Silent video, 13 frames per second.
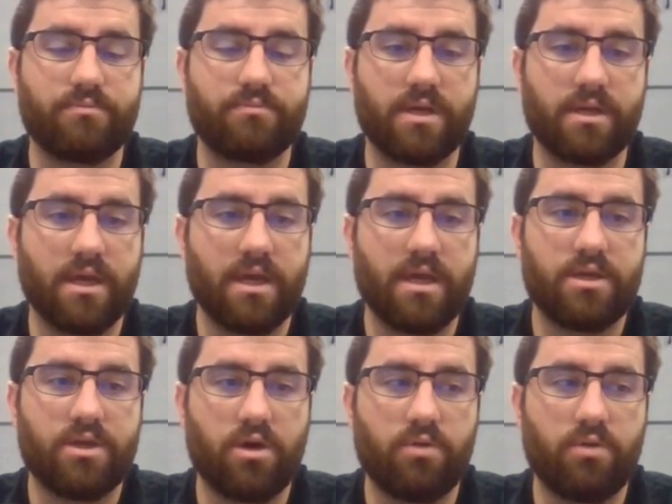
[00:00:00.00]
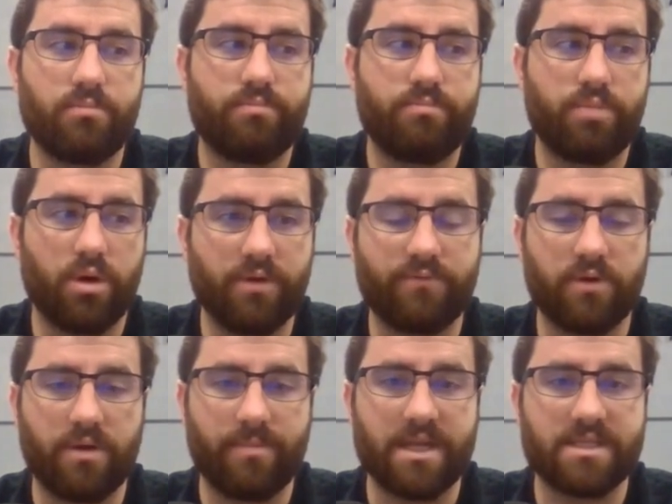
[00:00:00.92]
But don't put
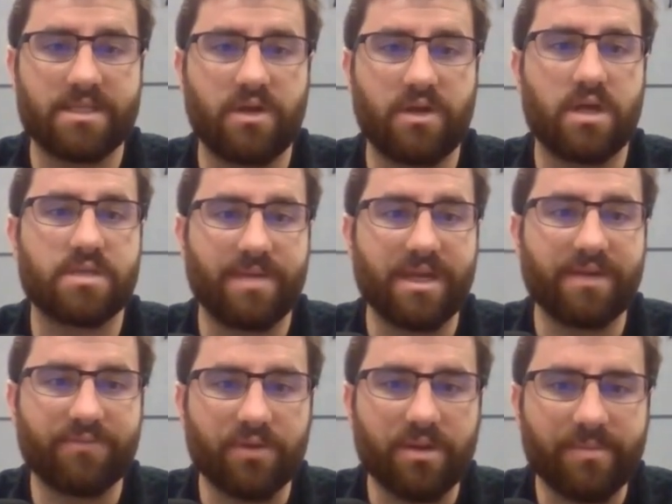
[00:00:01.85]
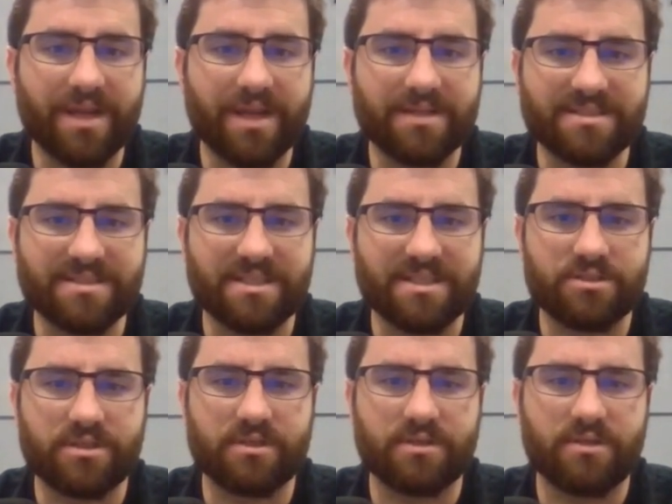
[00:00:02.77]
40 minutes if you're not spending 40 minutes,
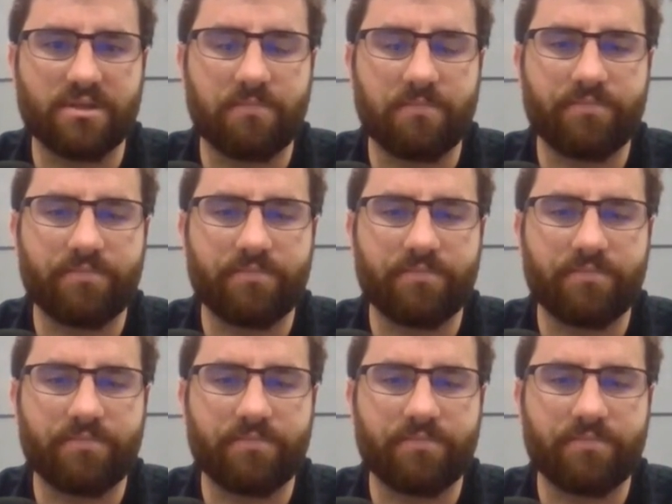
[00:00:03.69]
essentially, okay?